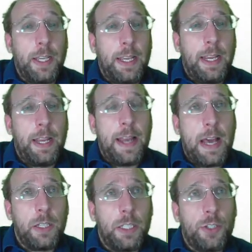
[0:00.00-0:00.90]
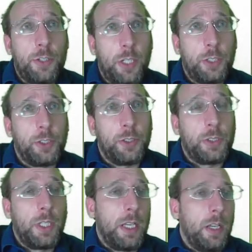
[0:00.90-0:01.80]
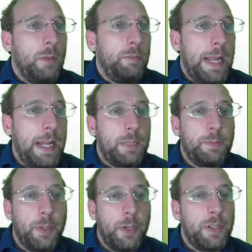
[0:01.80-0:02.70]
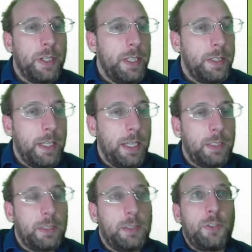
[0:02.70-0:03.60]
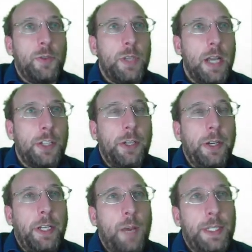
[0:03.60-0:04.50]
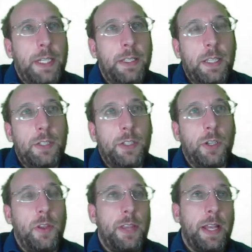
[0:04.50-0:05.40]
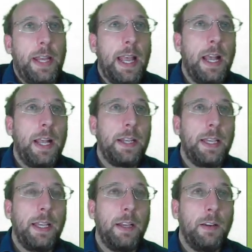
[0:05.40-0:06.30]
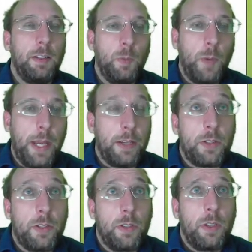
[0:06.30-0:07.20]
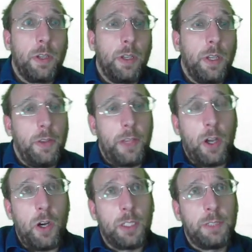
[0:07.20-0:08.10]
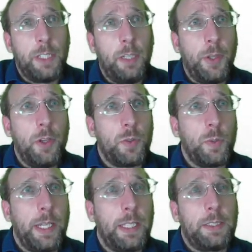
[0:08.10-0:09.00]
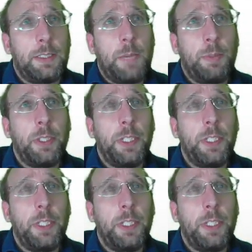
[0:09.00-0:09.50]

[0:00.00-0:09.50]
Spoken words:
analogous structures. Bats, birds, and insects do not share a common ancestor that had wings. They all developed those wings separately